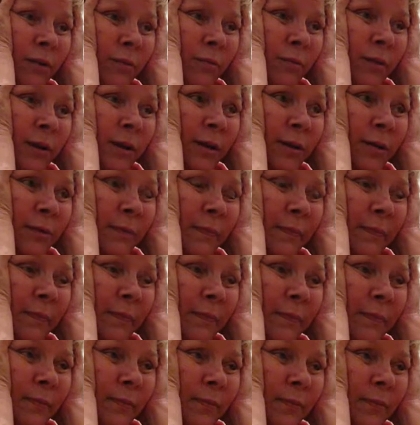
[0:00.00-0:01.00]
Well,
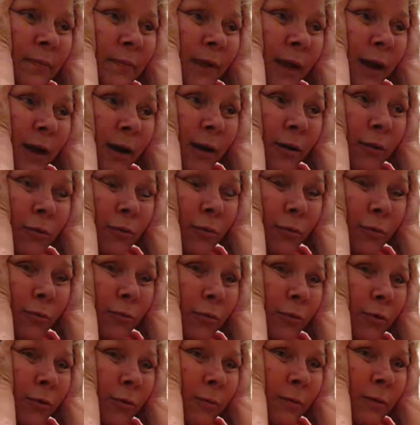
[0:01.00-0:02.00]
like I
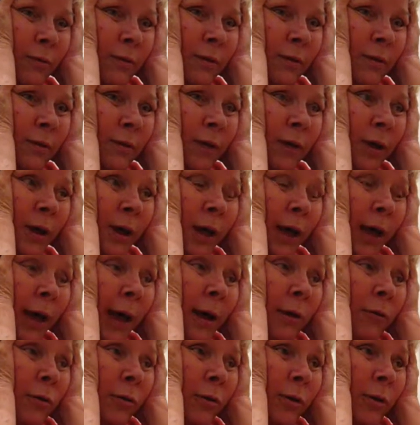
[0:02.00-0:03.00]
told you, it was
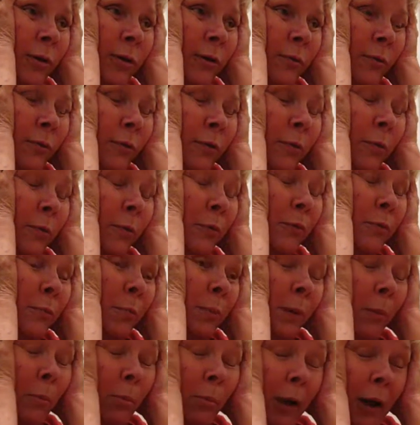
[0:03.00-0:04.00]
supposed to
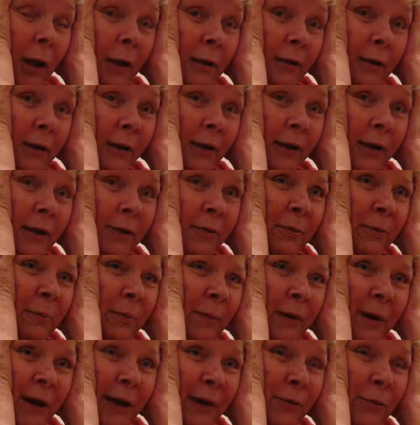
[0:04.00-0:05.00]
be a blind date,
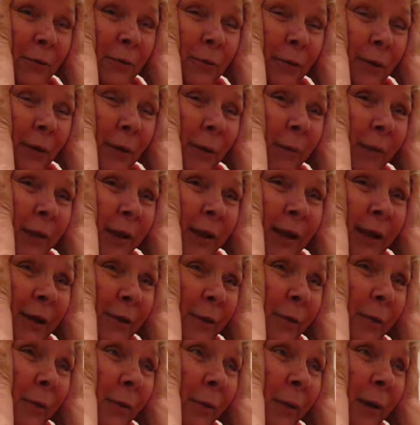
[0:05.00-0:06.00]
but I knew him and he
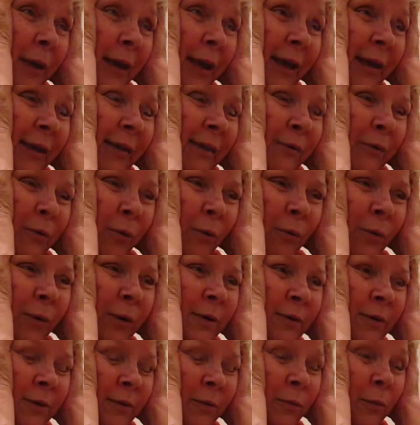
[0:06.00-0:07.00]
knew me, so it
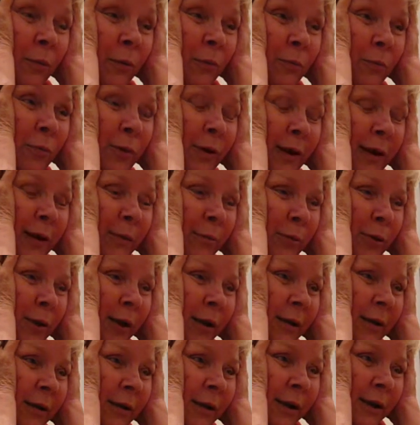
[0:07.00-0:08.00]
wasn't really a
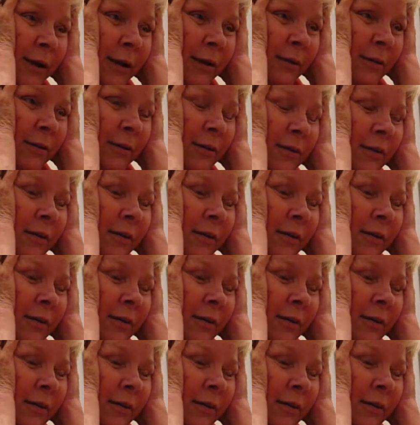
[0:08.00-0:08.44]
blind date.